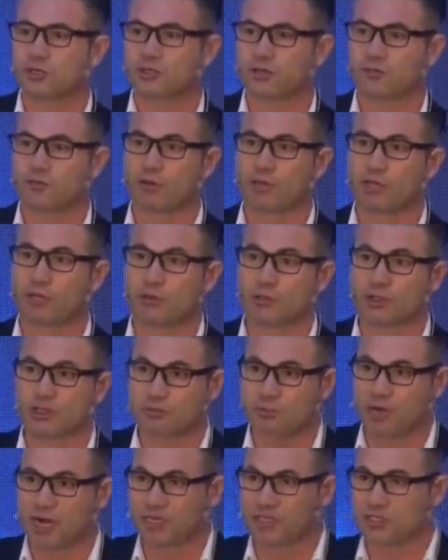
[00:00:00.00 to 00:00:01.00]
So if you want to do
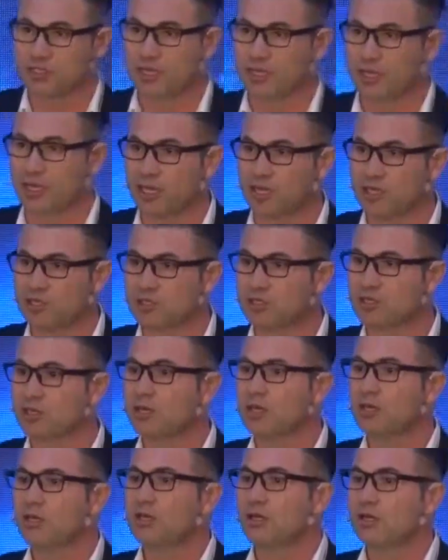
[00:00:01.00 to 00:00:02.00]
smart cities,
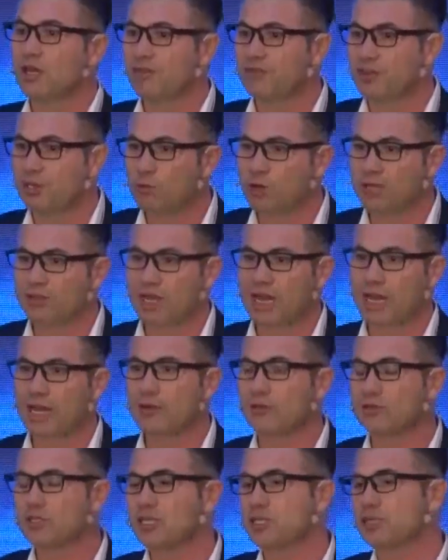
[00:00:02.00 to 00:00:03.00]
if you want
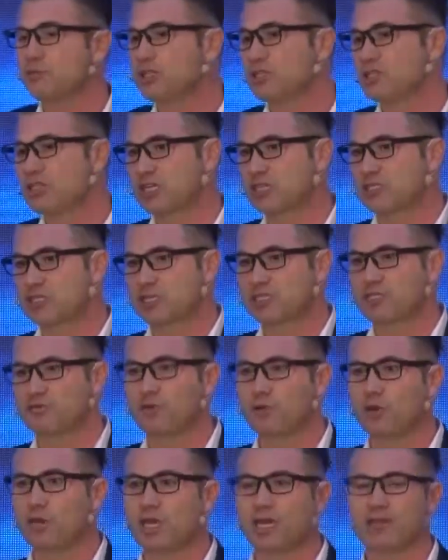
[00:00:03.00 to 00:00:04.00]
IoT to be
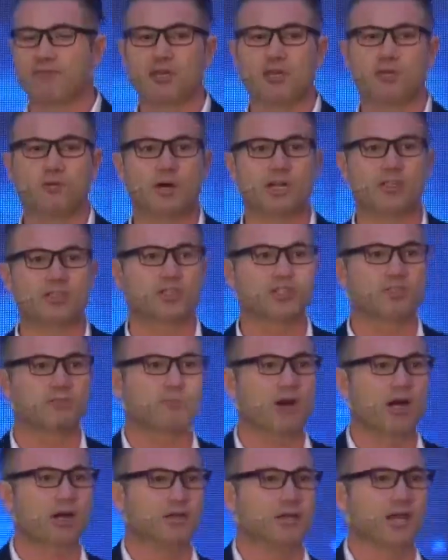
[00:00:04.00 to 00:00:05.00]
successful, if you want
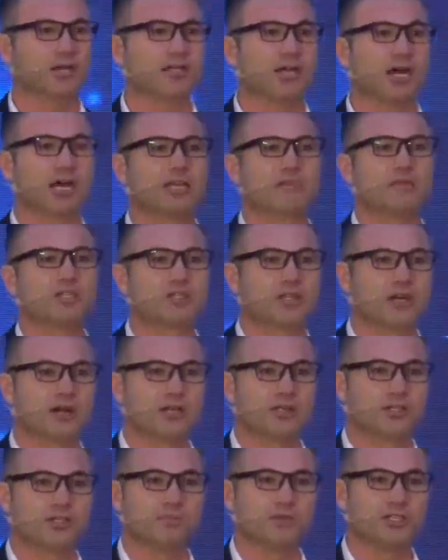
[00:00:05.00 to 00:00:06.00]
smart autonomous
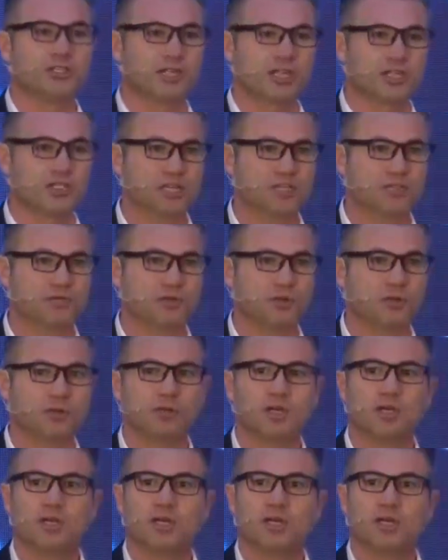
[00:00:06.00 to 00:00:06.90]
cars to be successful,